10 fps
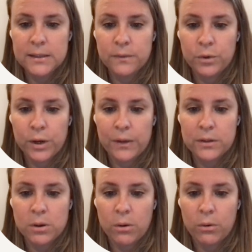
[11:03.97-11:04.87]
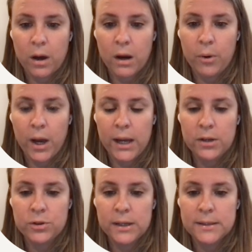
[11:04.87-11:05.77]
So if you look at the total
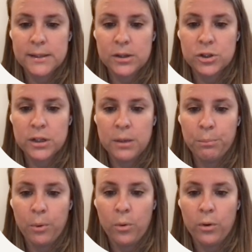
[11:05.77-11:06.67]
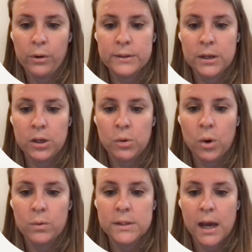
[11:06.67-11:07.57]
carbohydrates section in bold and you
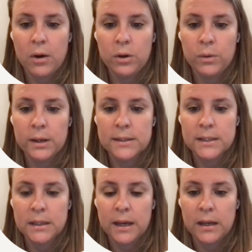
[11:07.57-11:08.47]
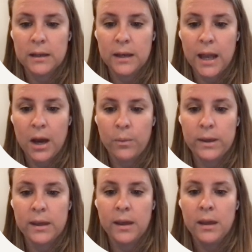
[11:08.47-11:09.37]
go down, you can see that now
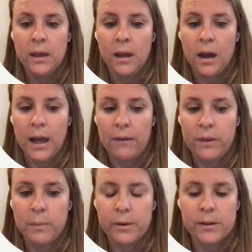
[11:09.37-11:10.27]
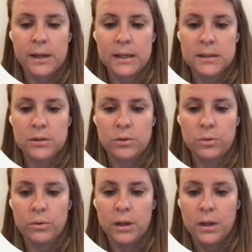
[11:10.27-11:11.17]
we have the ability
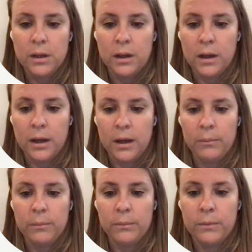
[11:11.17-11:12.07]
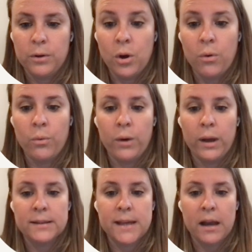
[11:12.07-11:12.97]
to know
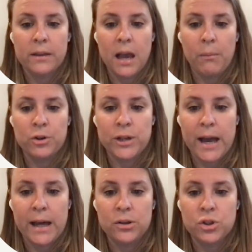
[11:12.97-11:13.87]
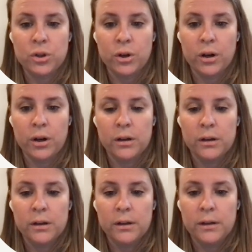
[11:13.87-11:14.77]
exactly how much added sugar
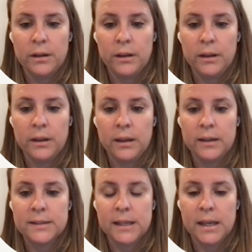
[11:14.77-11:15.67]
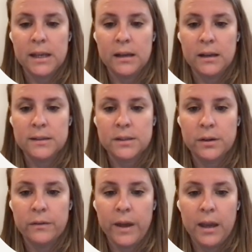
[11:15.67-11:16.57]
is in a
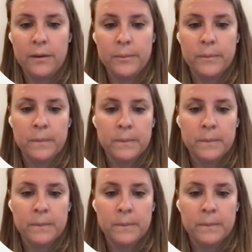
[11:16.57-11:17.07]
serving.